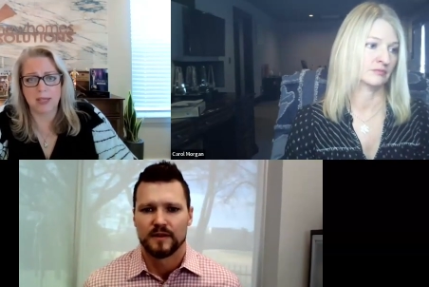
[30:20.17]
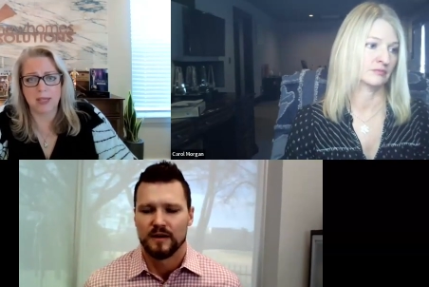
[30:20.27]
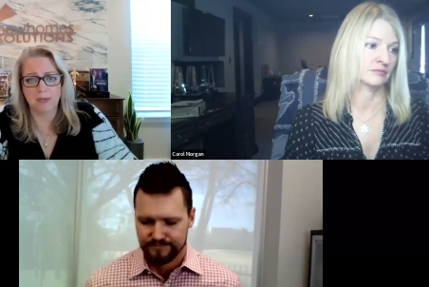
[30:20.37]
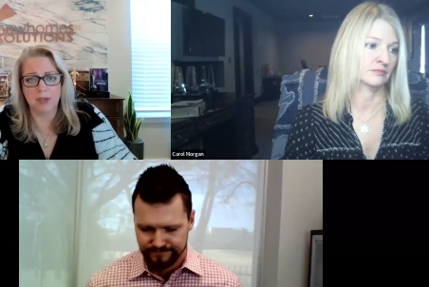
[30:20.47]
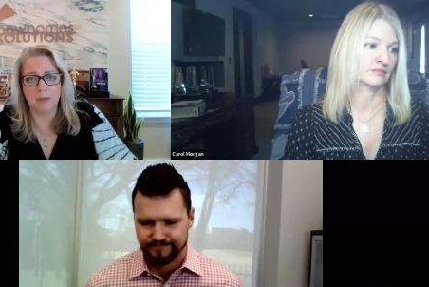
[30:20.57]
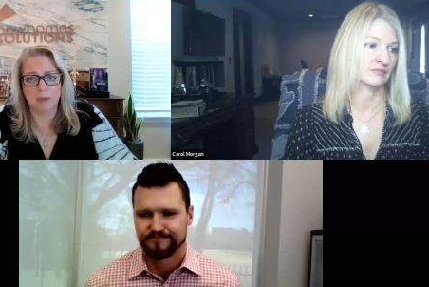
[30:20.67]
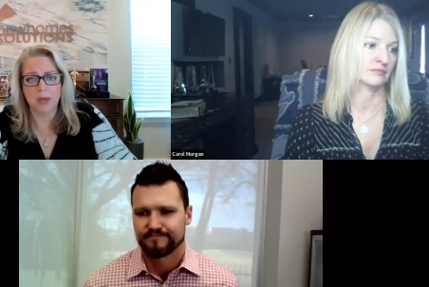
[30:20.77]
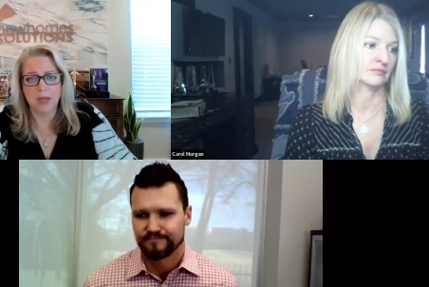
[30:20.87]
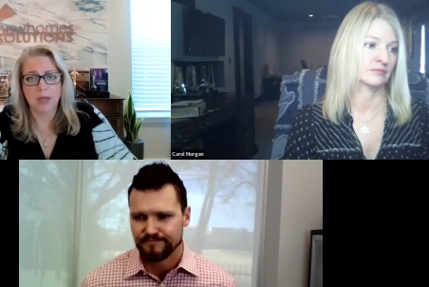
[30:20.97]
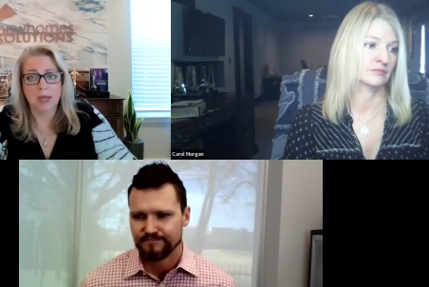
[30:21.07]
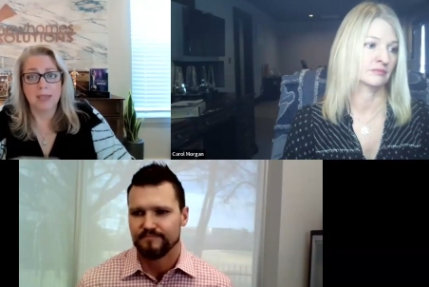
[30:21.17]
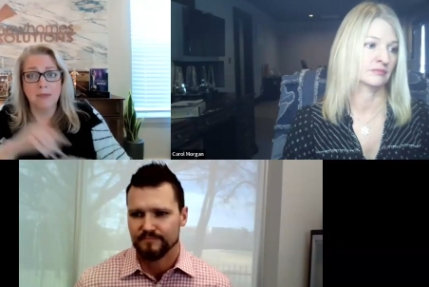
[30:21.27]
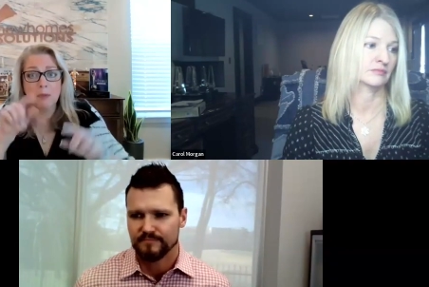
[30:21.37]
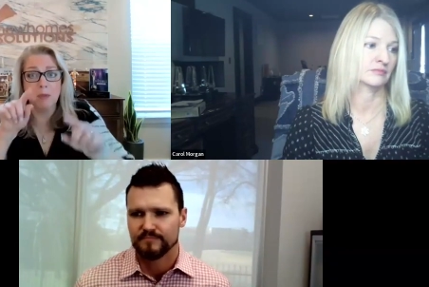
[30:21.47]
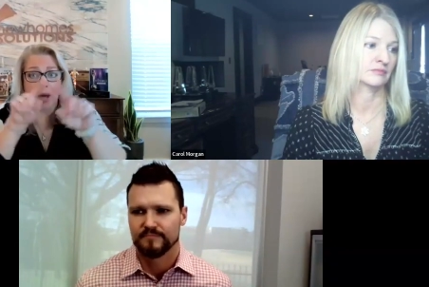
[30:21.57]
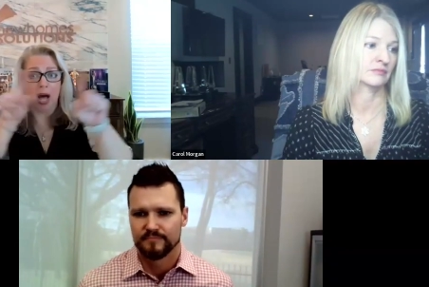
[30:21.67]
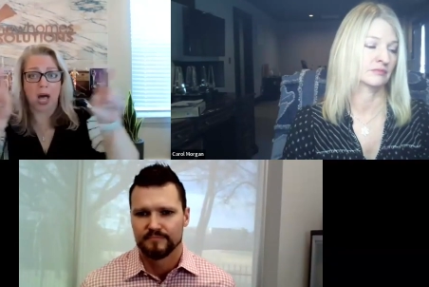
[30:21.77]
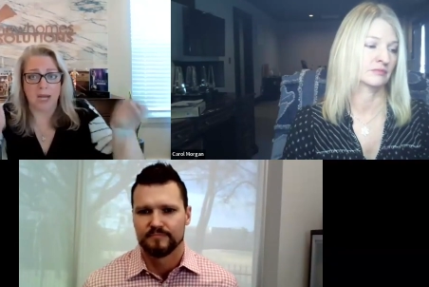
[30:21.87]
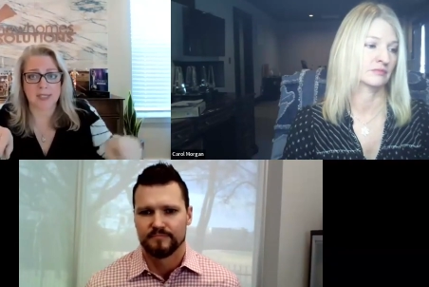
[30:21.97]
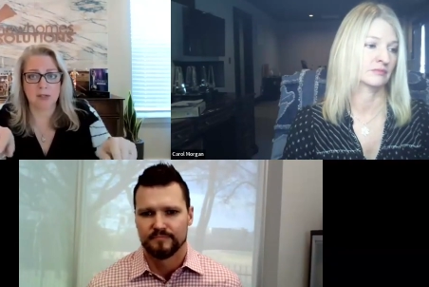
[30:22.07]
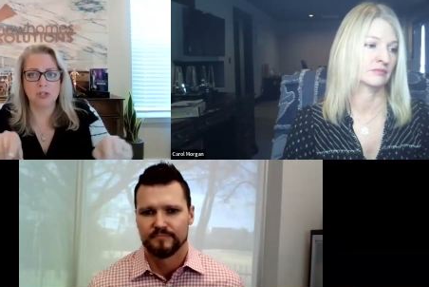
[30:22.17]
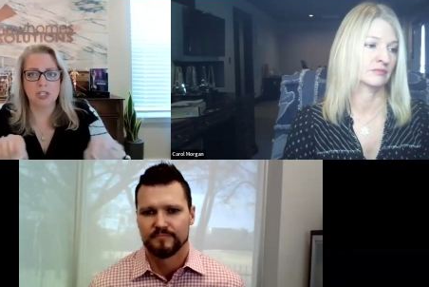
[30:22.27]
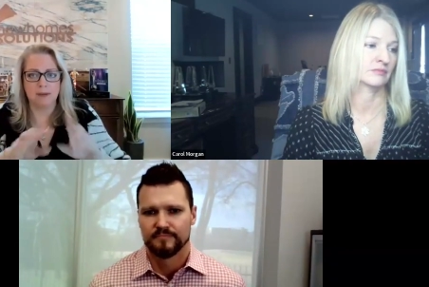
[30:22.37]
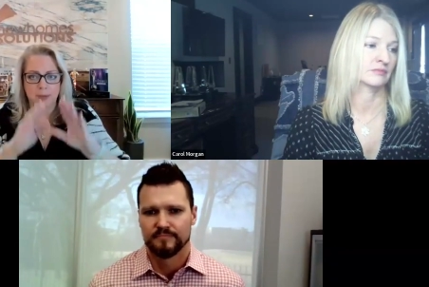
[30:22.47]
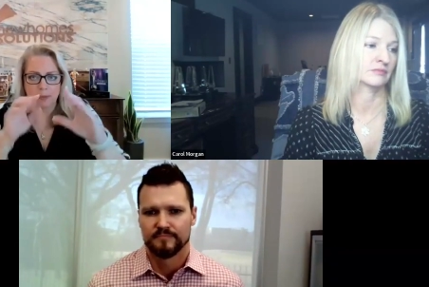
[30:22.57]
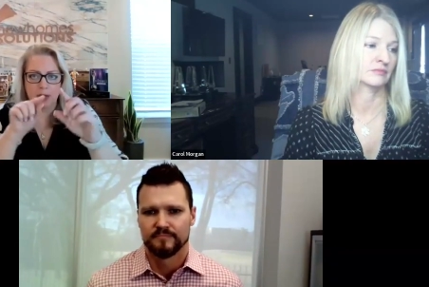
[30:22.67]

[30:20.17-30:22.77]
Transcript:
Speaker 1: and give them give them a box. Don't just